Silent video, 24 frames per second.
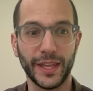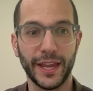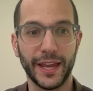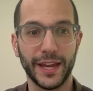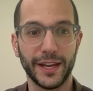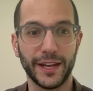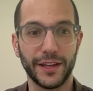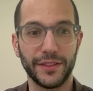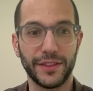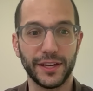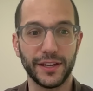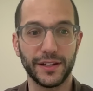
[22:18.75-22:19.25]
And
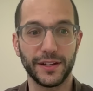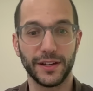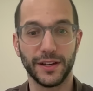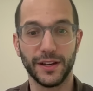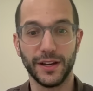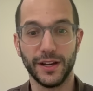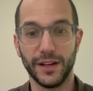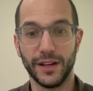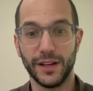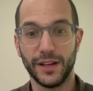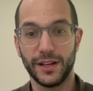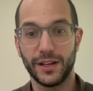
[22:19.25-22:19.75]
I think
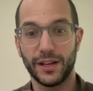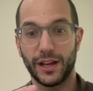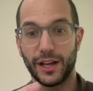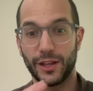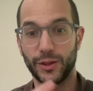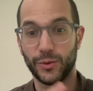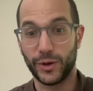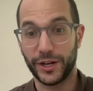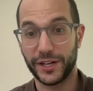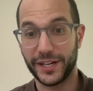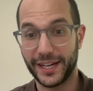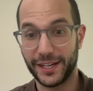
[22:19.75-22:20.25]
on the
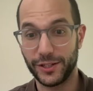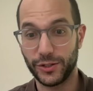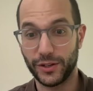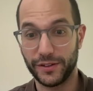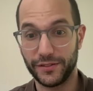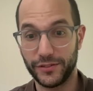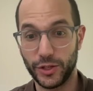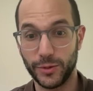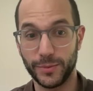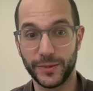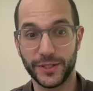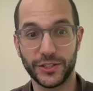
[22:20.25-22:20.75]
one hand, you have
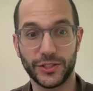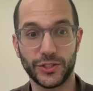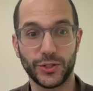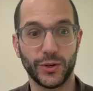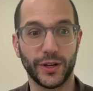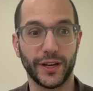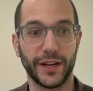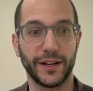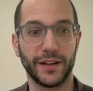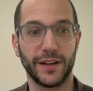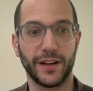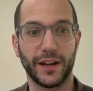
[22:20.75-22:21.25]
humans do
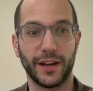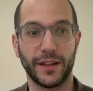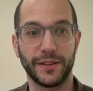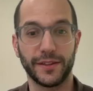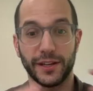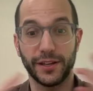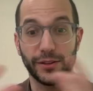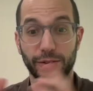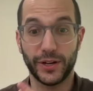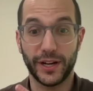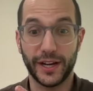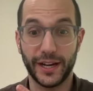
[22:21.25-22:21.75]
it. On the
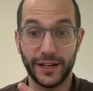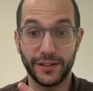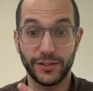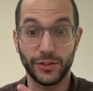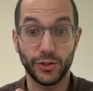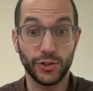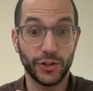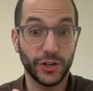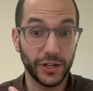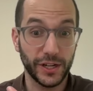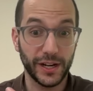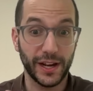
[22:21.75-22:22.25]
other hand, you
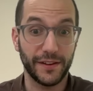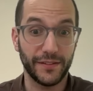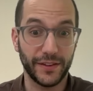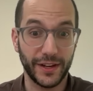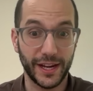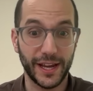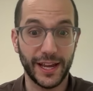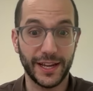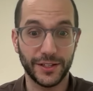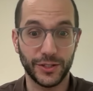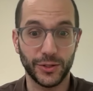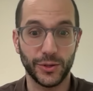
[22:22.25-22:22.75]
could have
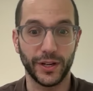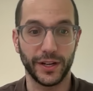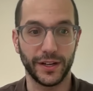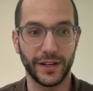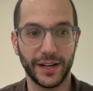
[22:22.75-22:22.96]
AI do it.